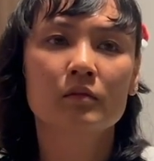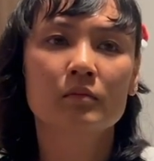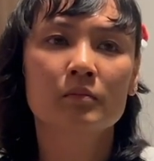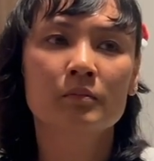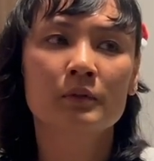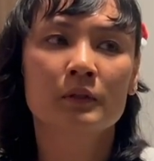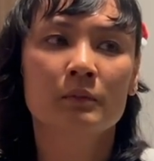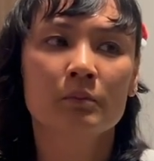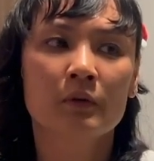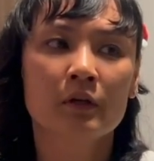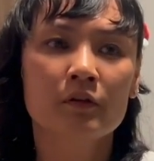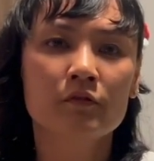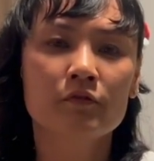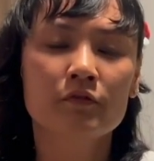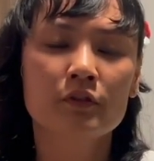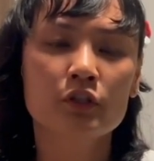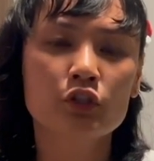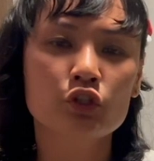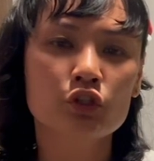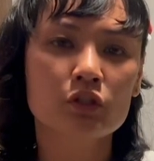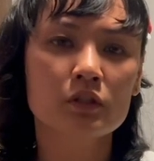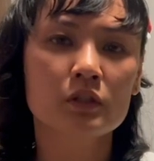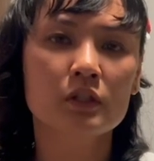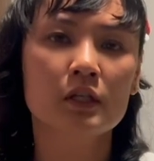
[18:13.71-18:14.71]
But my
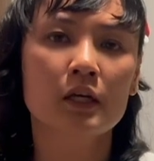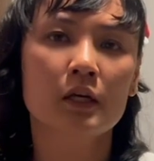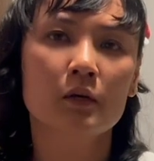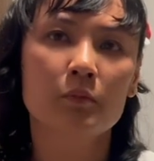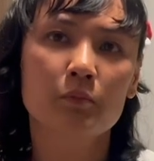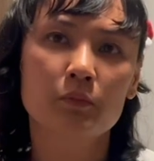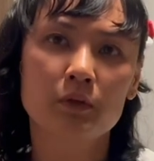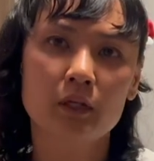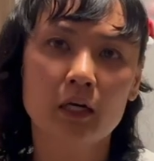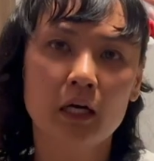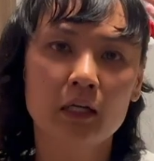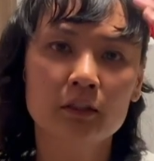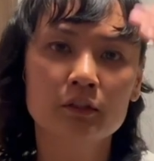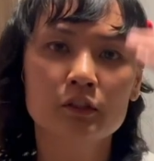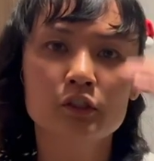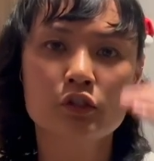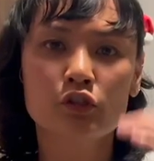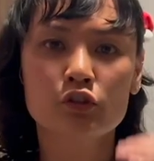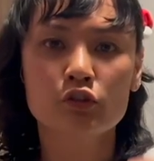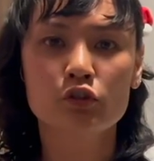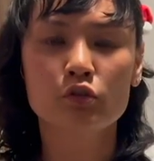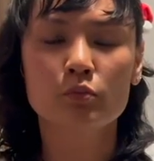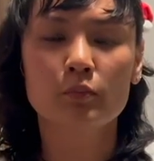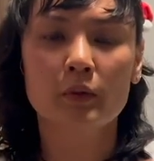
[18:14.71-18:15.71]
vision can be
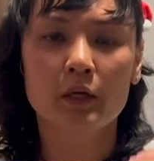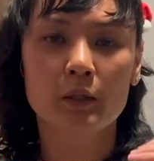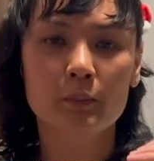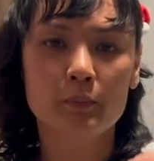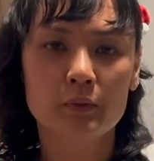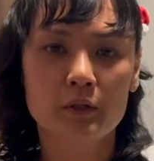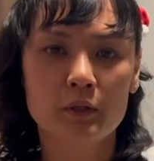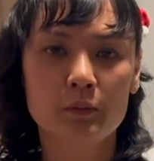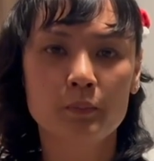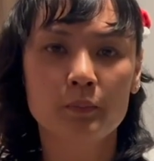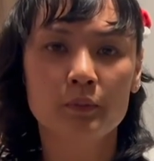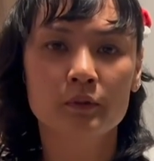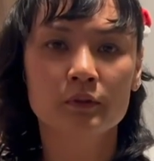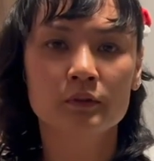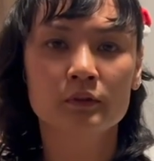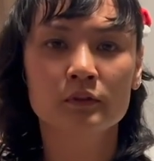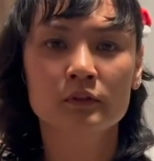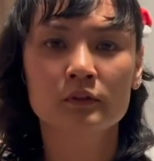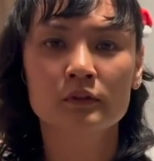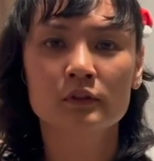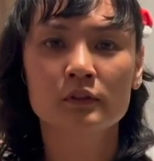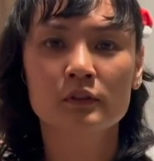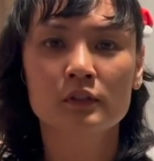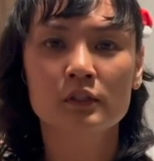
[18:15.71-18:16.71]
understood by people,
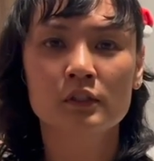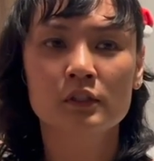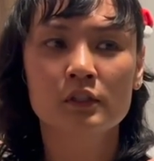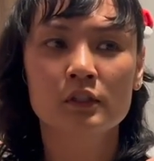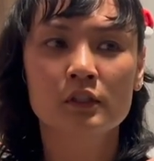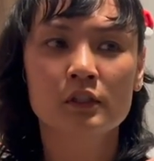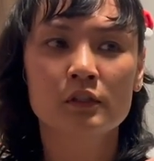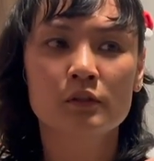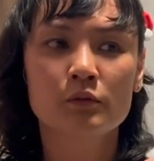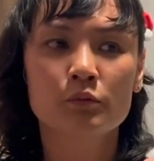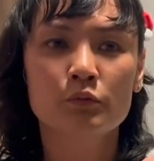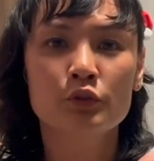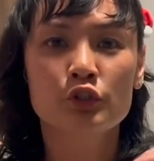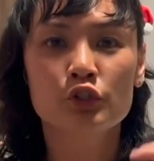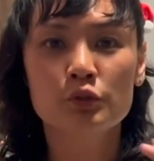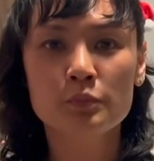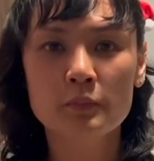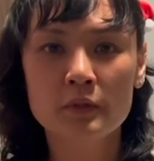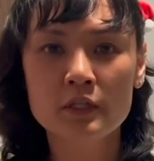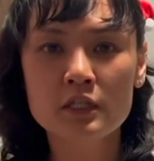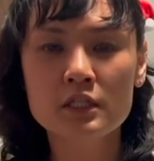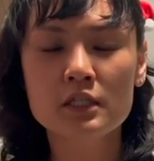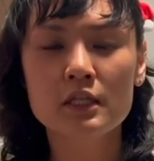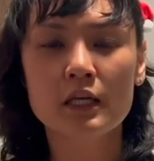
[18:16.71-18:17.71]
which
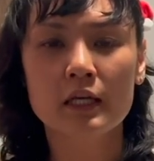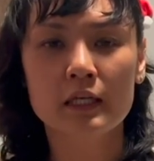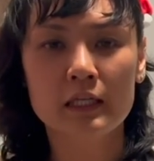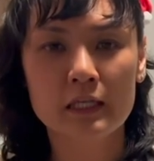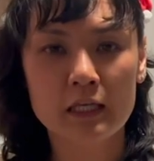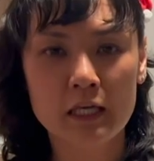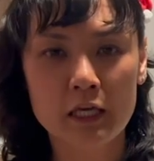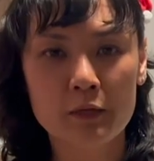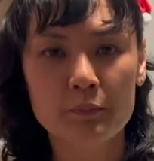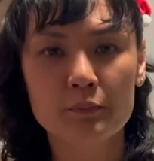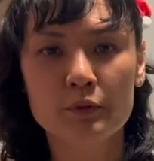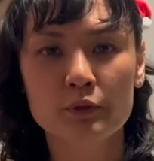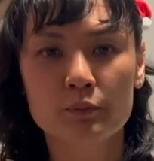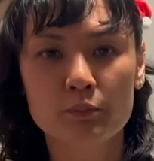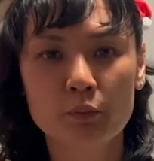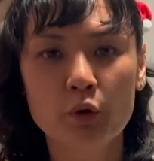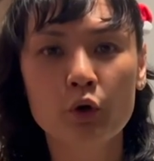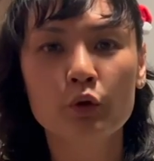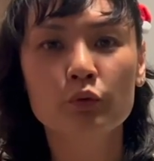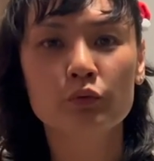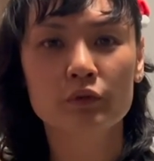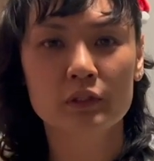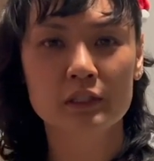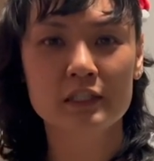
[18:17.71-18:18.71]
means that it can be
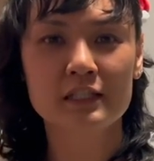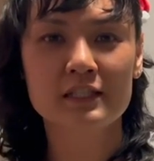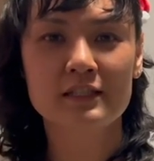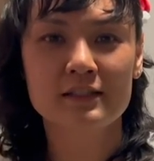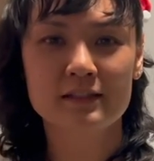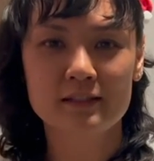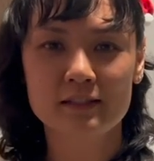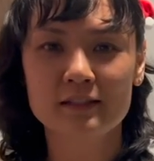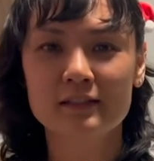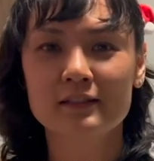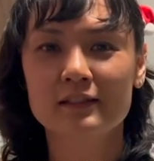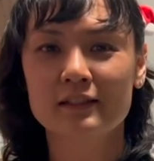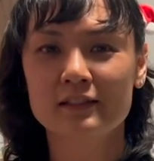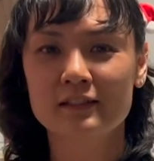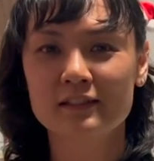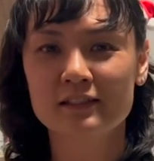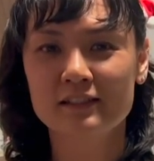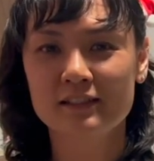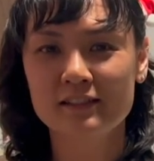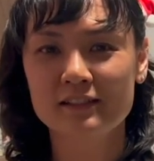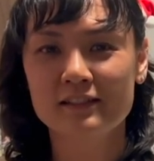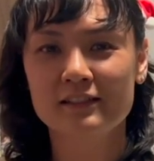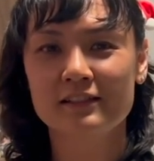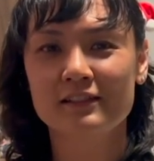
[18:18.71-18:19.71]
more realistic than
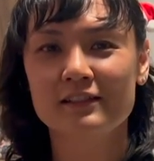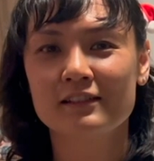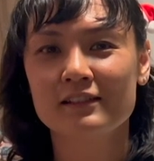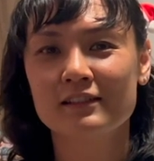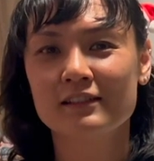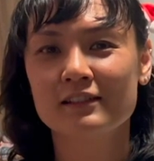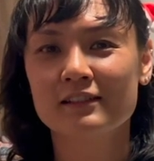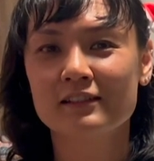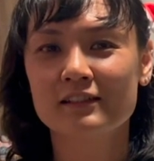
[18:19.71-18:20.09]
it is.